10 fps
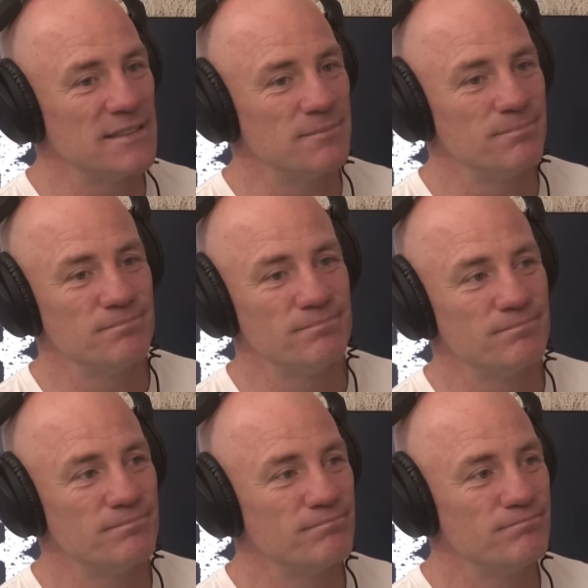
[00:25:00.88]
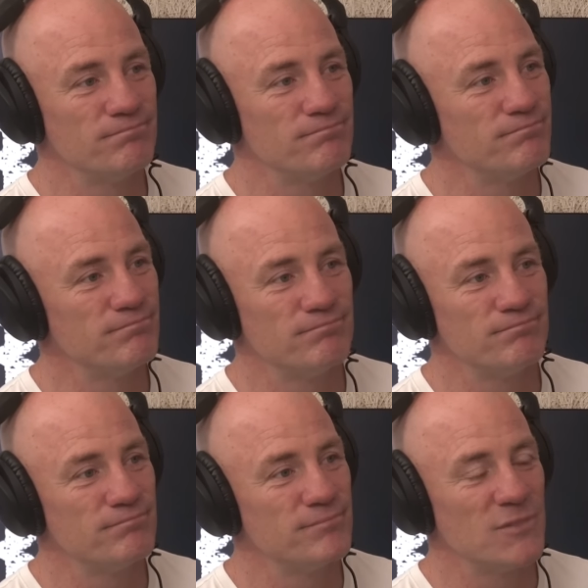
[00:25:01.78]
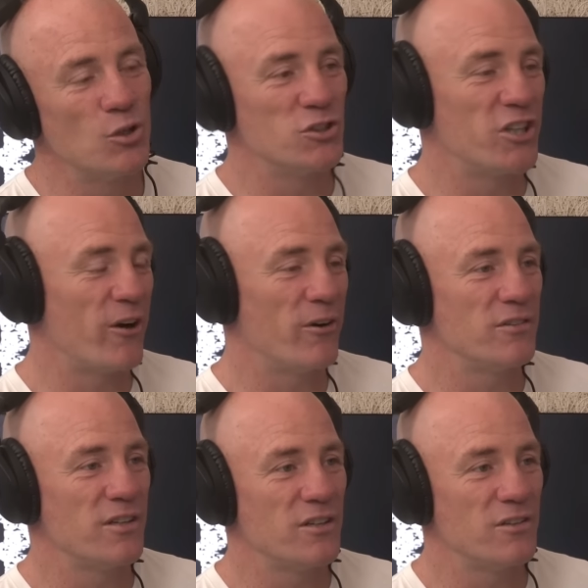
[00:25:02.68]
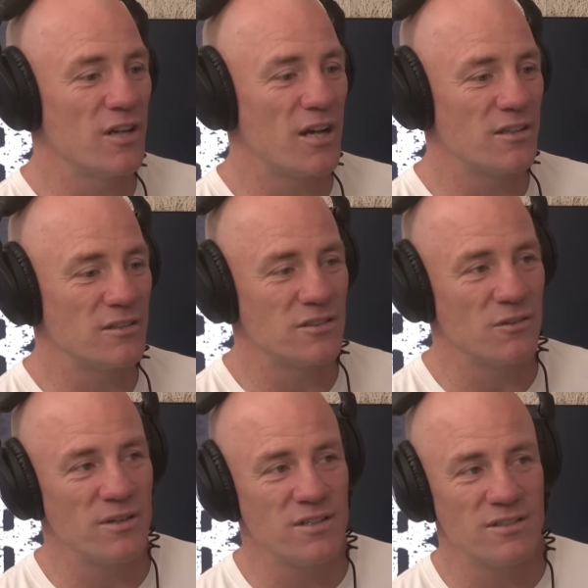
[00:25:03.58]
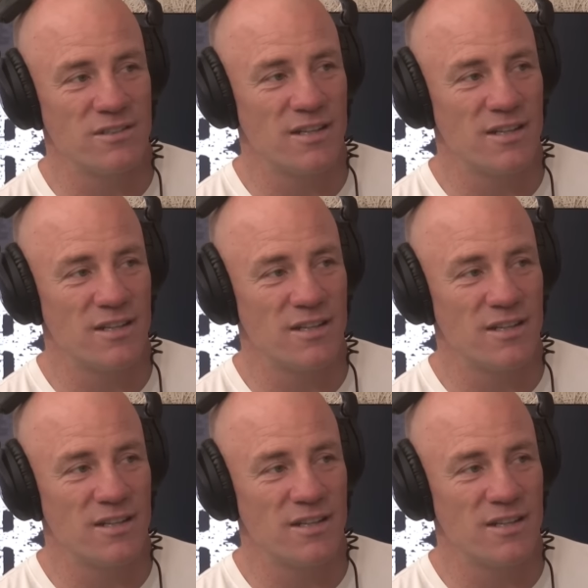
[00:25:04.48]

Just rolling. Or Sharon's uh, sorry.